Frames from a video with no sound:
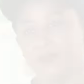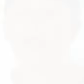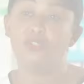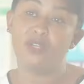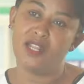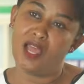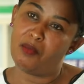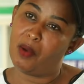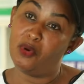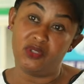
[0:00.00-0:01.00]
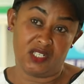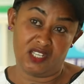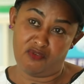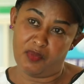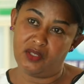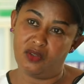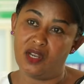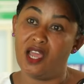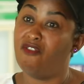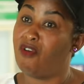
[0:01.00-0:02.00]
Personally, I'm a positive person.
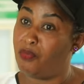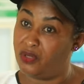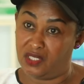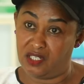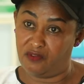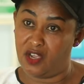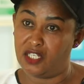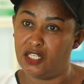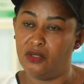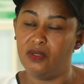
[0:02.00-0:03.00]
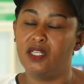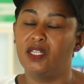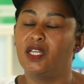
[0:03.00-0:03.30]
I have a positive attitude.